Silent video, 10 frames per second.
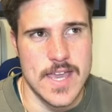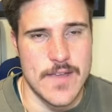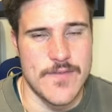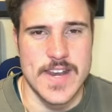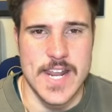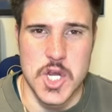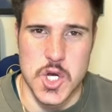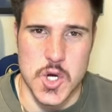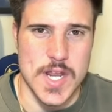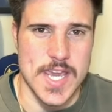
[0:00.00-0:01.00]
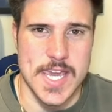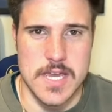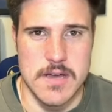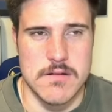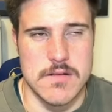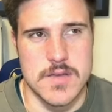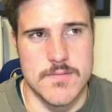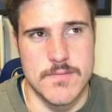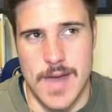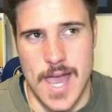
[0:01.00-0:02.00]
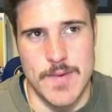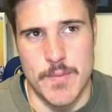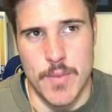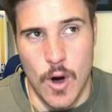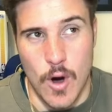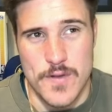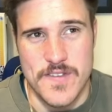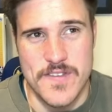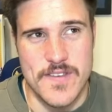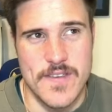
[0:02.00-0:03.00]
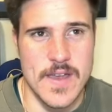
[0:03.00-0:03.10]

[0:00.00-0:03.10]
if you need shooting, Hield, maybe Pods.